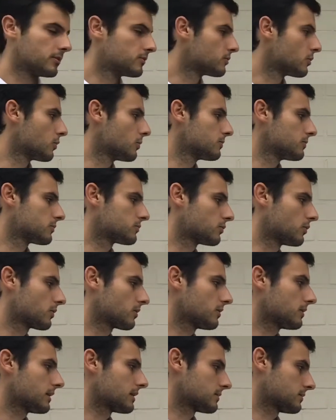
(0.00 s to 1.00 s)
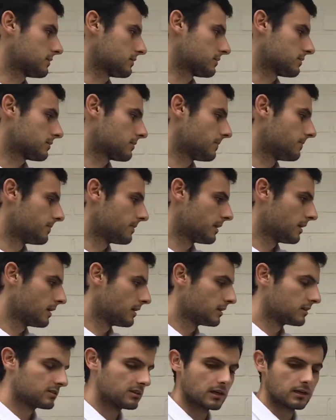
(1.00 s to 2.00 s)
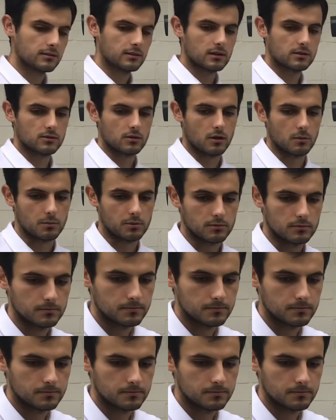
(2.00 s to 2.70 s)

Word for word: So the circle exists. Second example.